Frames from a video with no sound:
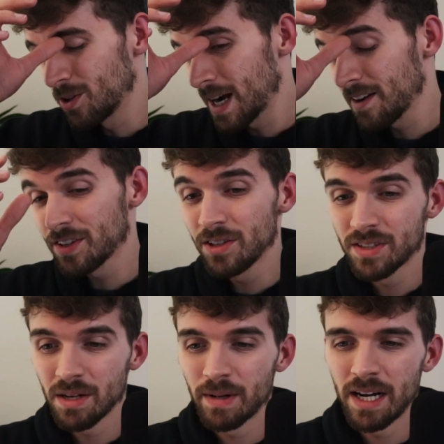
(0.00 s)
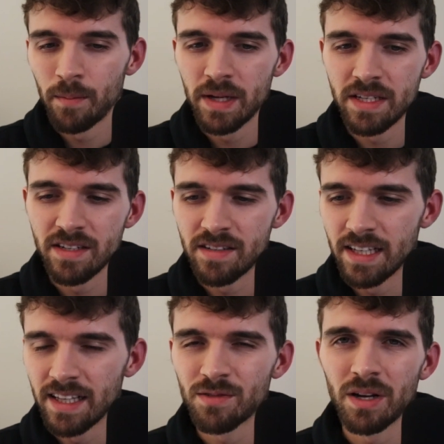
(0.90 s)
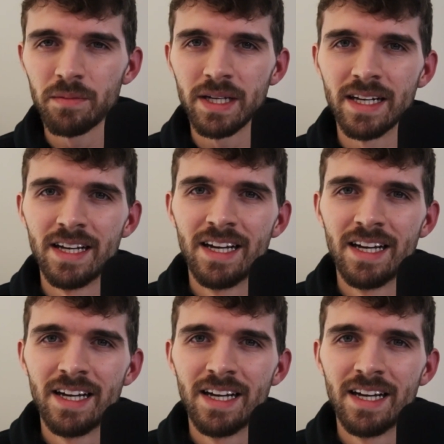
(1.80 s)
you don't have to do some kind of business thing. That's what I mean.